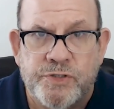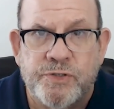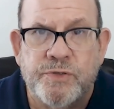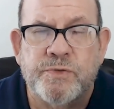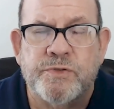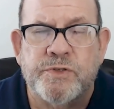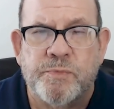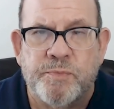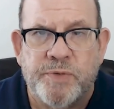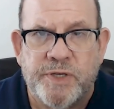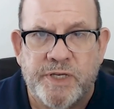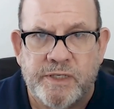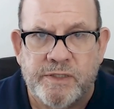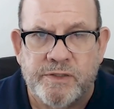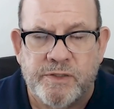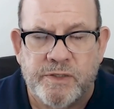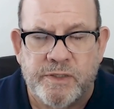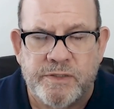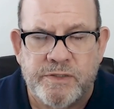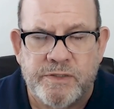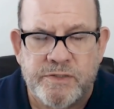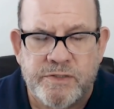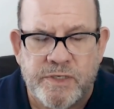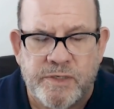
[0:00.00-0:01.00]
to
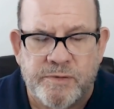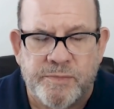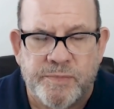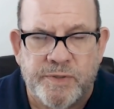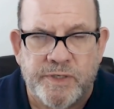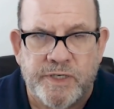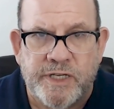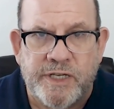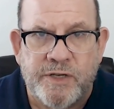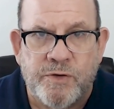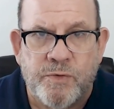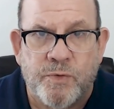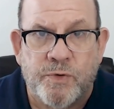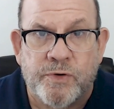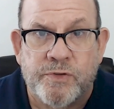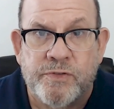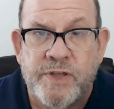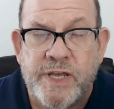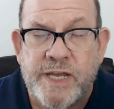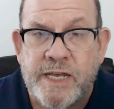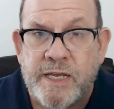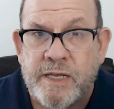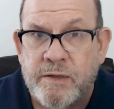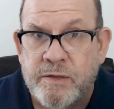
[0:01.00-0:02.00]
depend on somebody, or
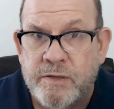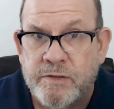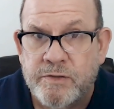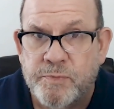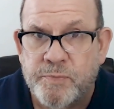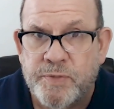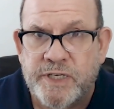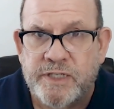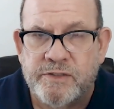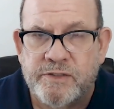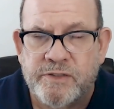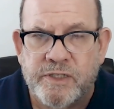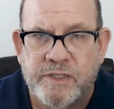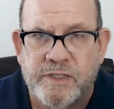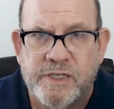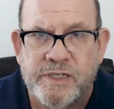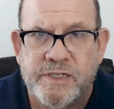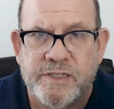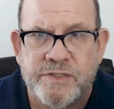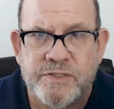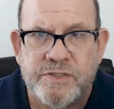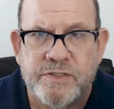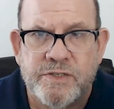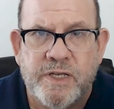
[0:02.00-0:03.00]
they depend on
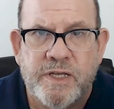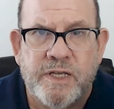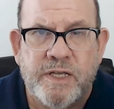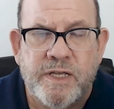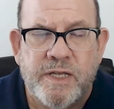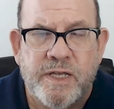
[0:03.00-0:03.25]
us.